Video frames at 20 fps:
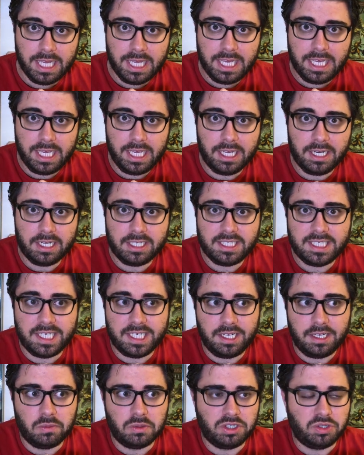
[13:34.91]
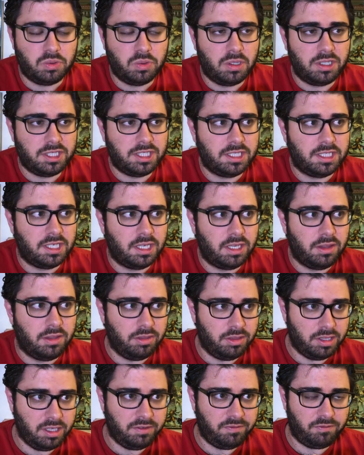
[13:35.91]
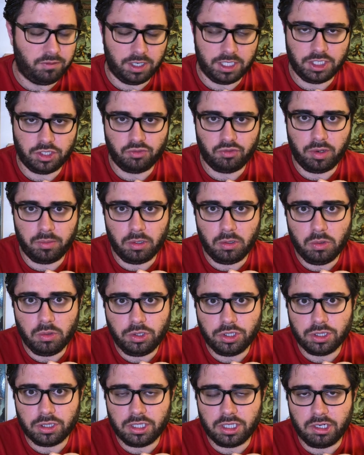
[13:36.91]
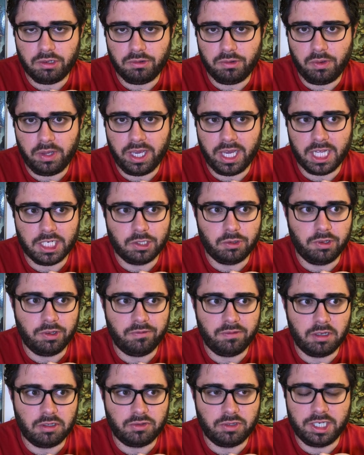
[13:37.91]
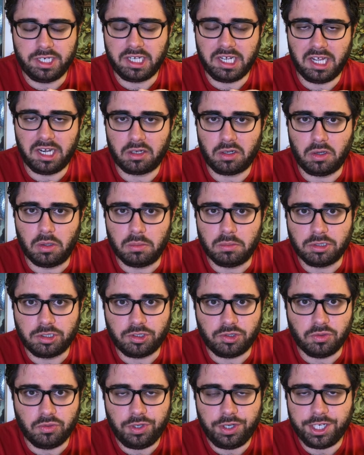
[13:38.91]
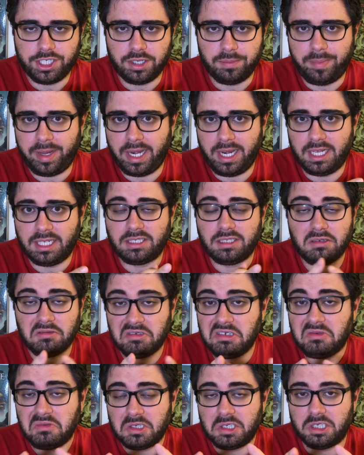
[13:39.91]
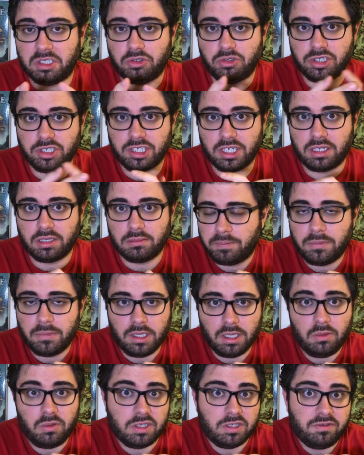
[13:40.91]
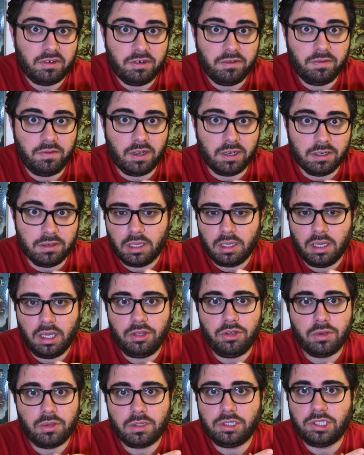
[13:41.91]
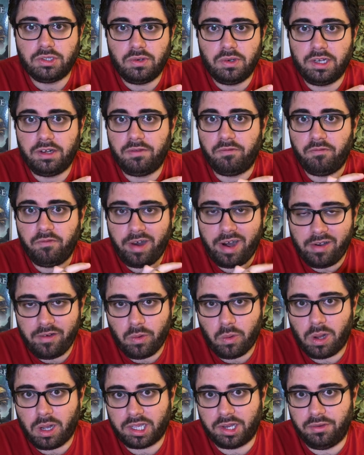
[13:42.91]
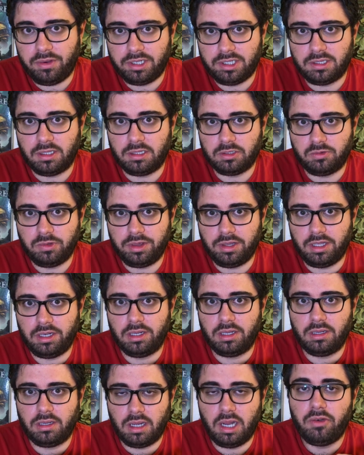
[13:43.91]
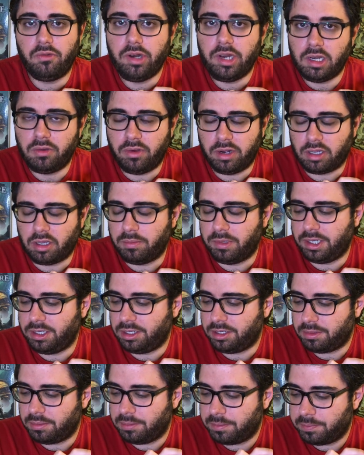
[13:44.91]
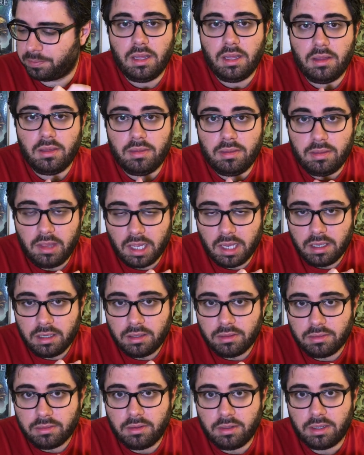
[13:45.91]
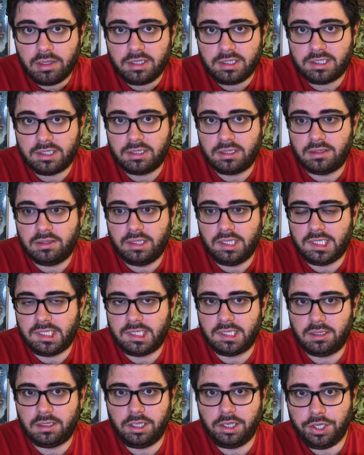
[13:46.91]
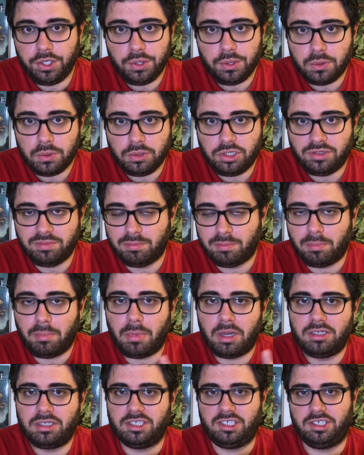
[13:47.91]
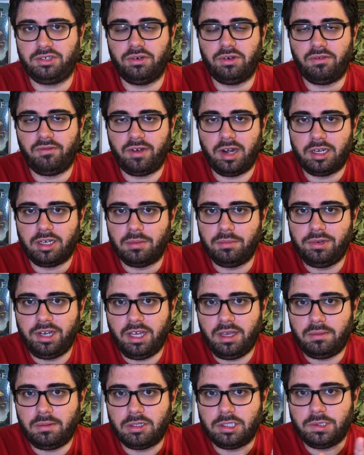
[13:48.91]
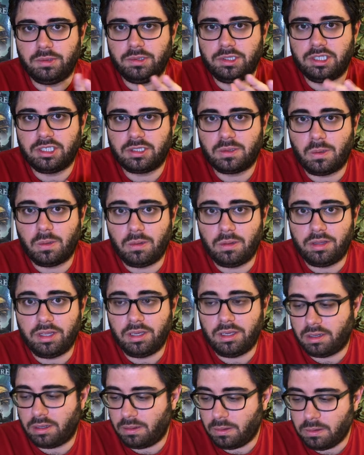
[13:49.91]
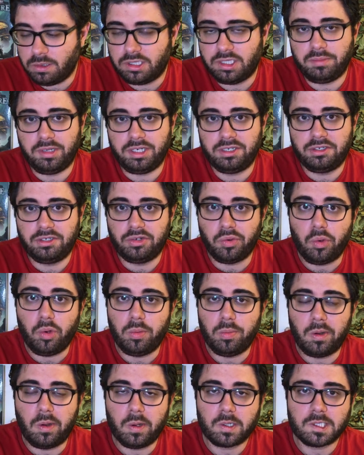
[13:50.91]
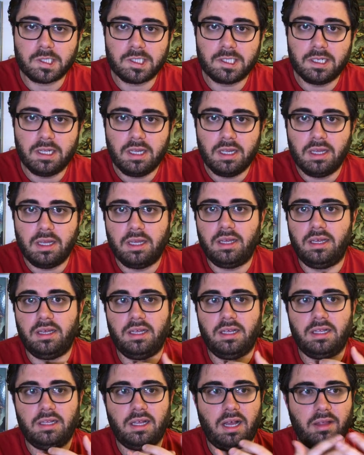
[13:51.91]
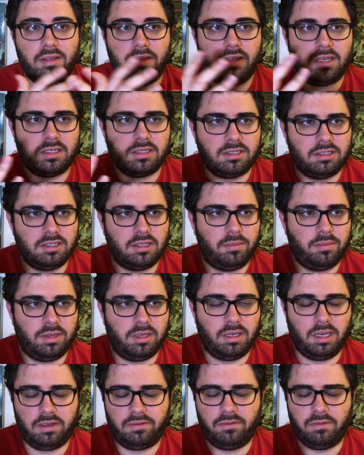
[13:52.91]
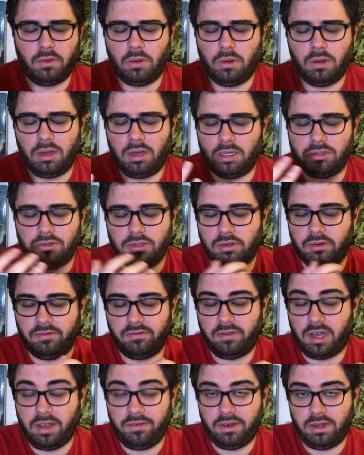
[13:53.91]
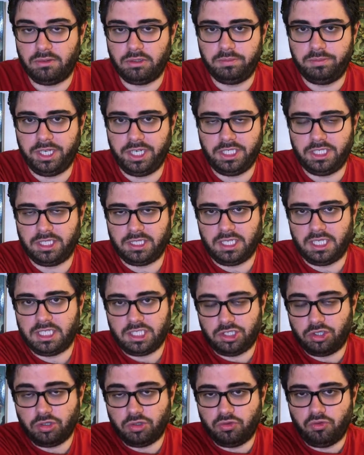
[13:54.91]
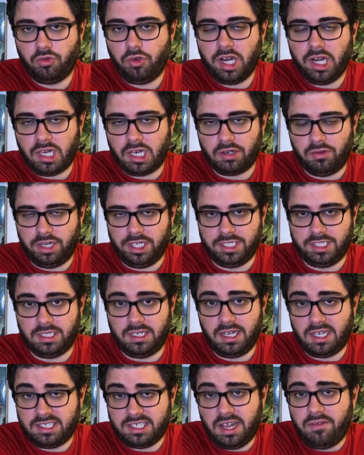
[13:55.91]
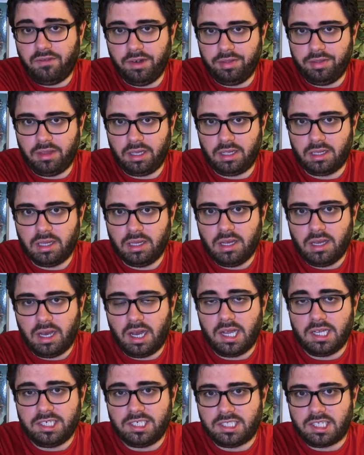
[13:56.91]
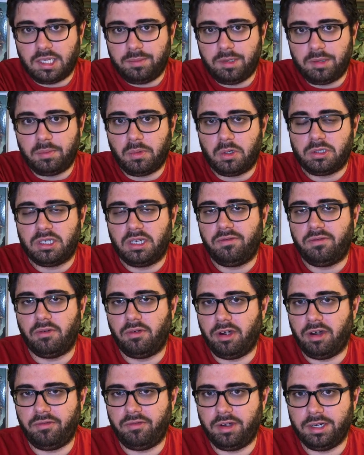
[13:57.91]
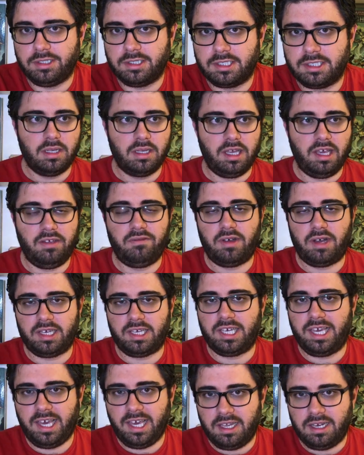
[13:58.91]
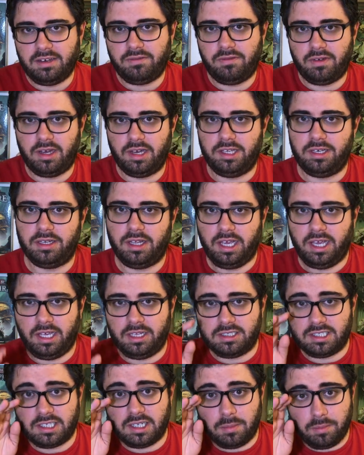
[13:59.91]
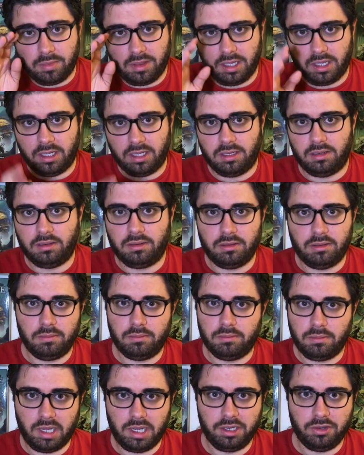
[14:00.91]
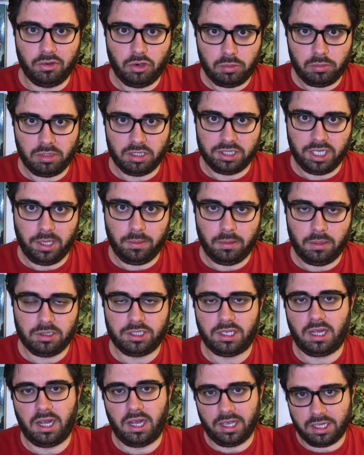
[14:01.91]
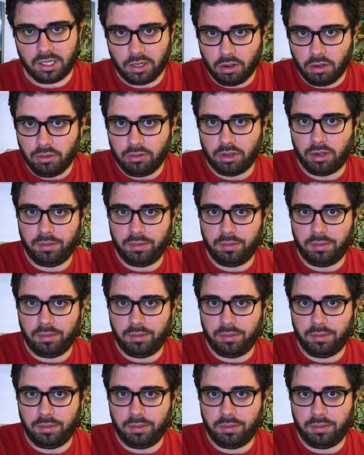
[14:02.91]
in a setting which was the French Revolution and we had to infiltrate the catacombs to reach a palace. It, it was interesting. It was very fun and you can generate very wacky results with it. I really recommend it. Then there's this huge monster of random tables, which is called the Ultimate Toolbox. Uh, I think it's something like 400 or 500 pages. It's really crazy. It has everything. I just keep it mostly for reference. If I can't find something in my normal tables, I go there